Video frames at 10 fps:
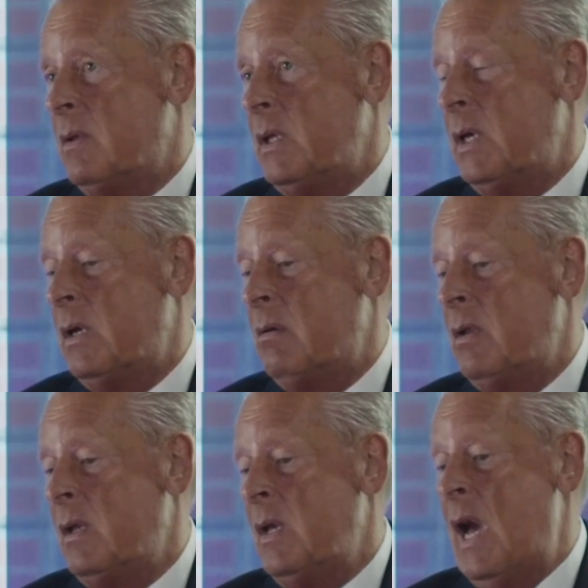Yeah.
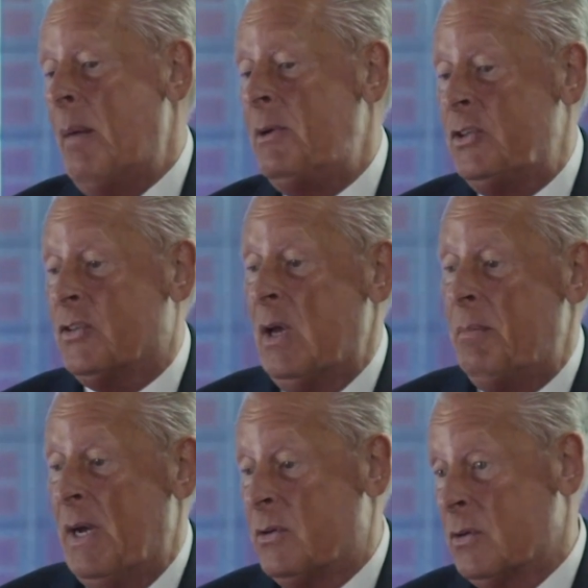I mean, just going
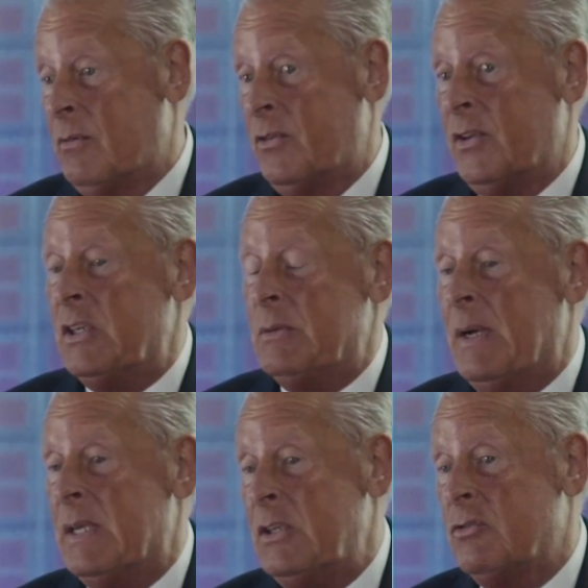back to our conversation
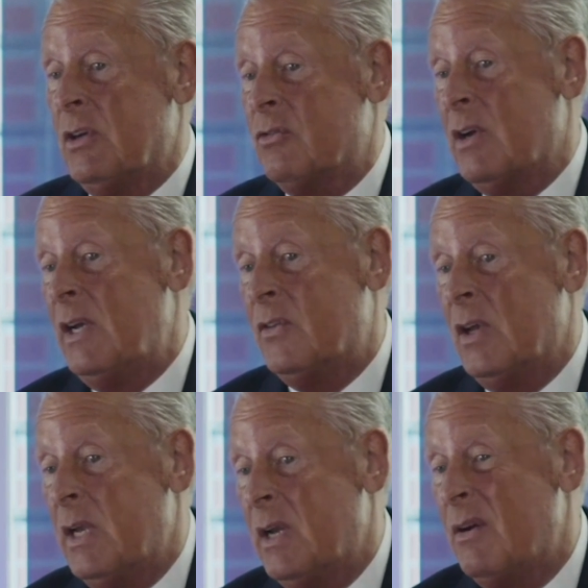about interest rates
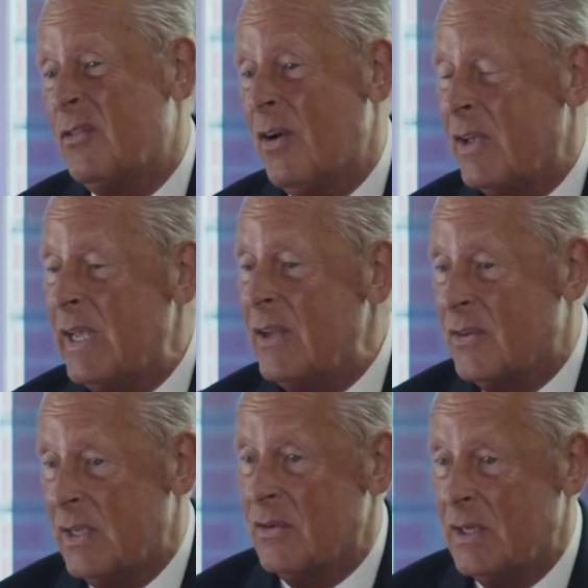earlier, it's very
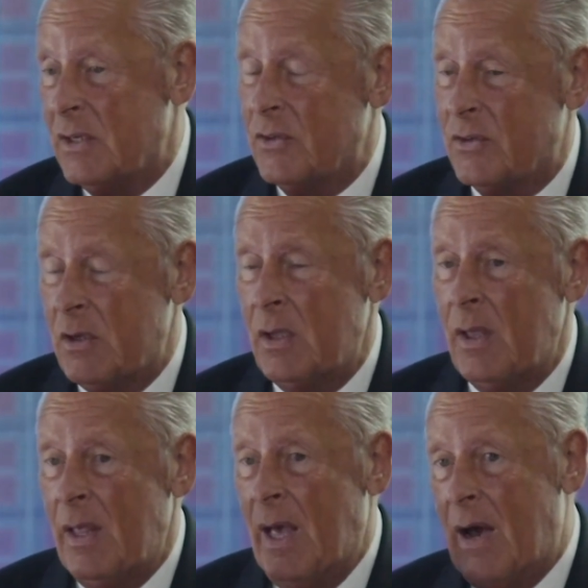easy, isn't it, just to
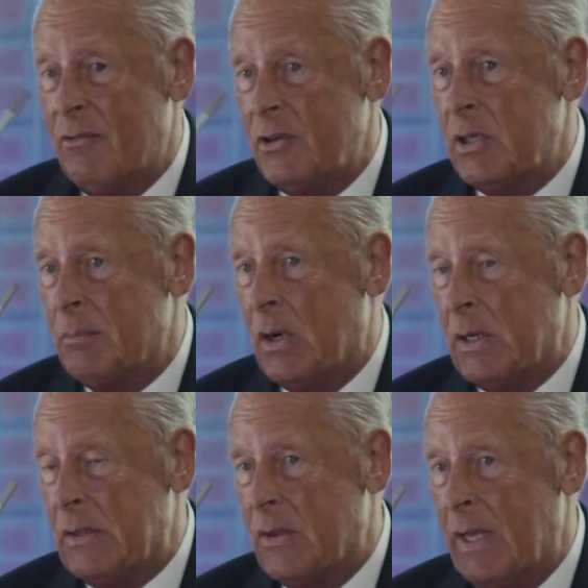have in your
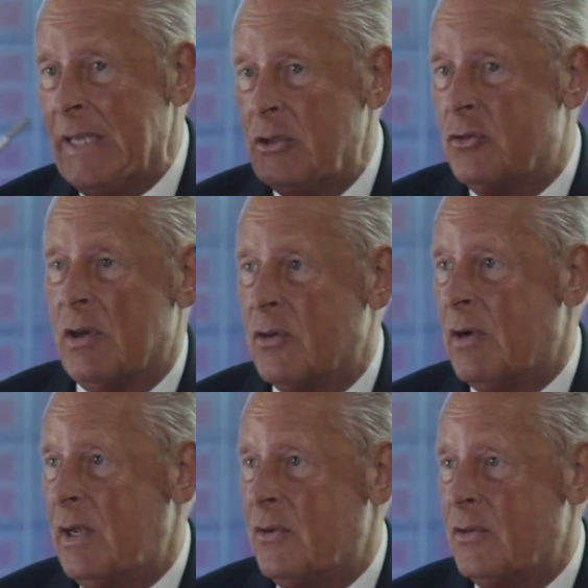mind that interest
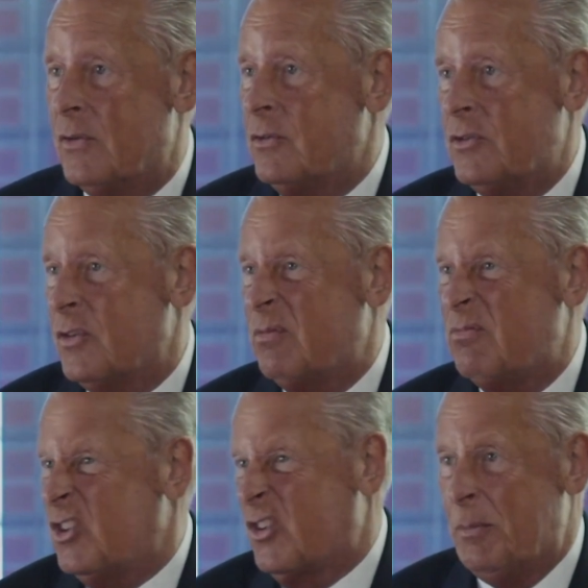rates is
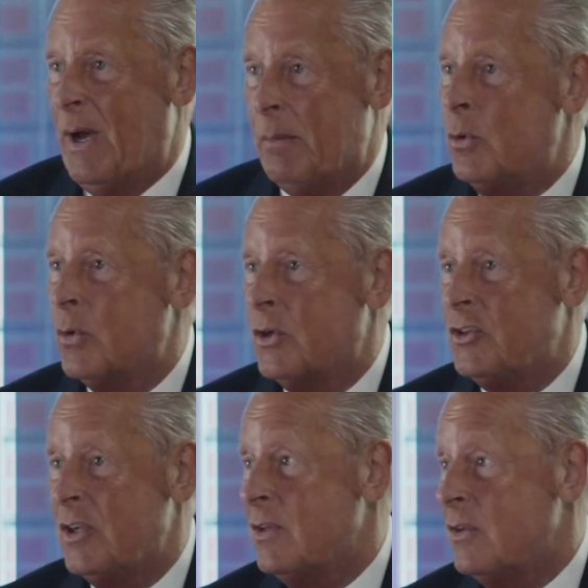just about
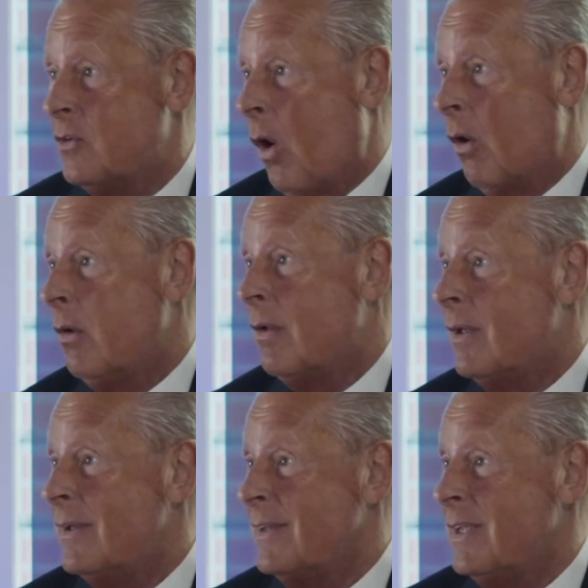mortgages. It's not.
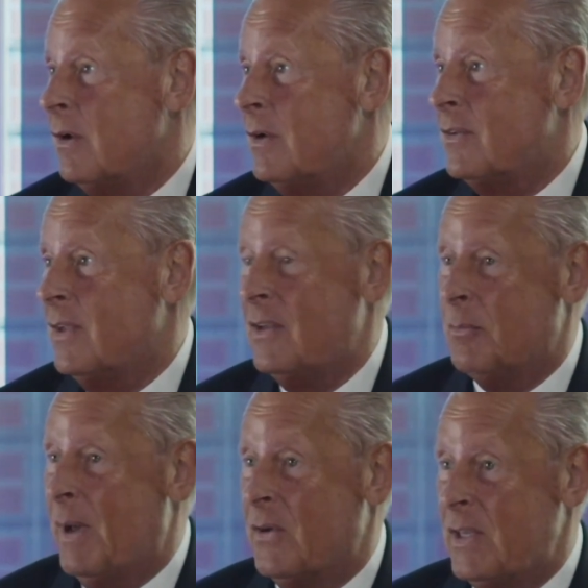It's
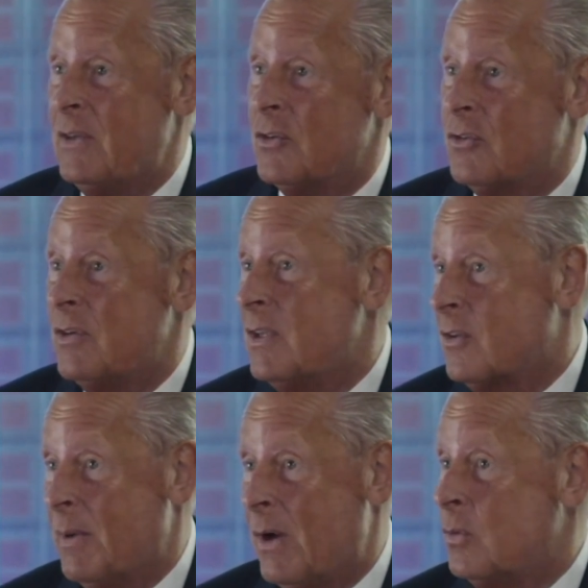about industry.
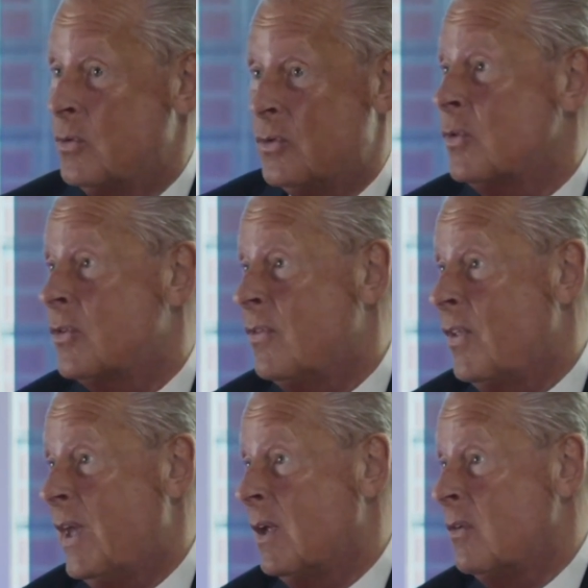It's about all sorts of
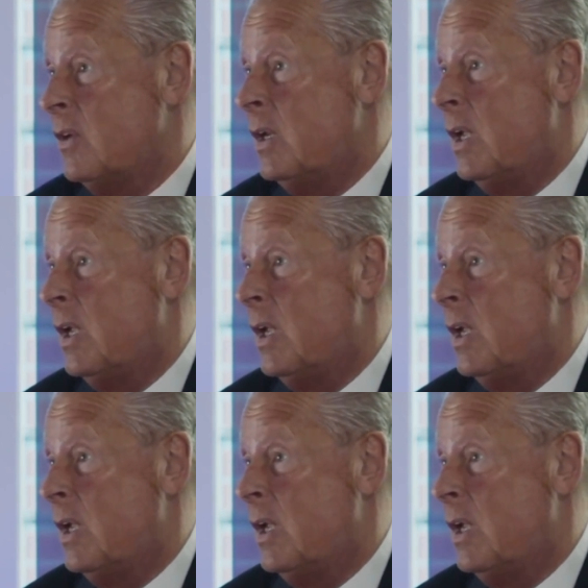things.